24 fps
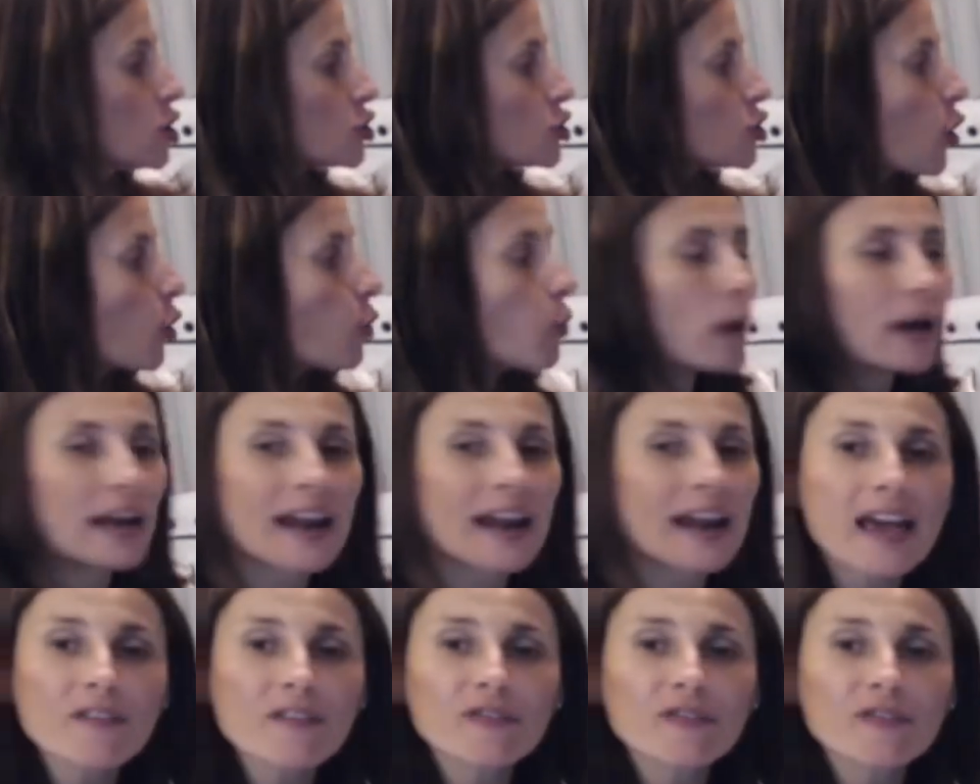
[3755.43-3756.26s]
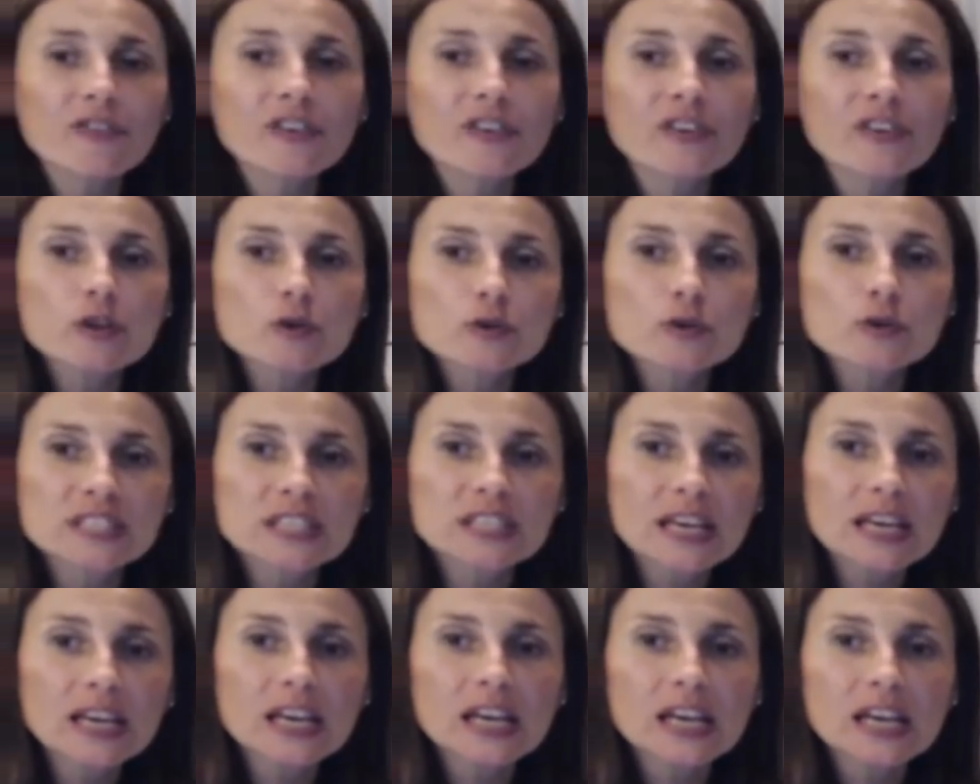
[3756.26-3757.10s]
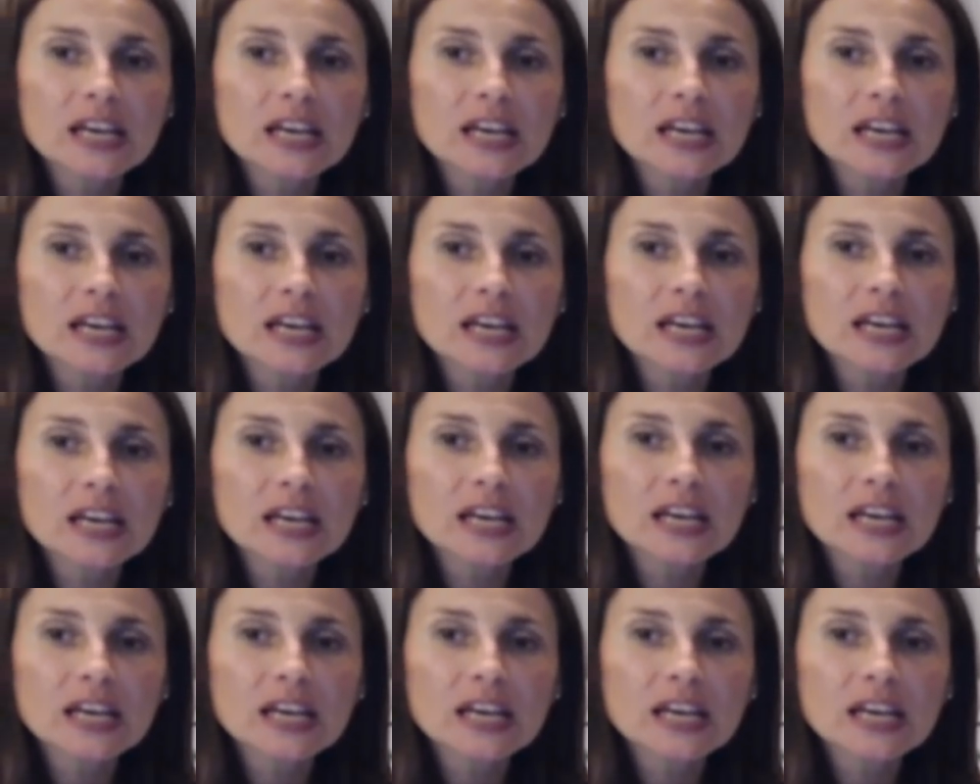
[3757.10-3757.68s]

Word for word: So whatever you see is a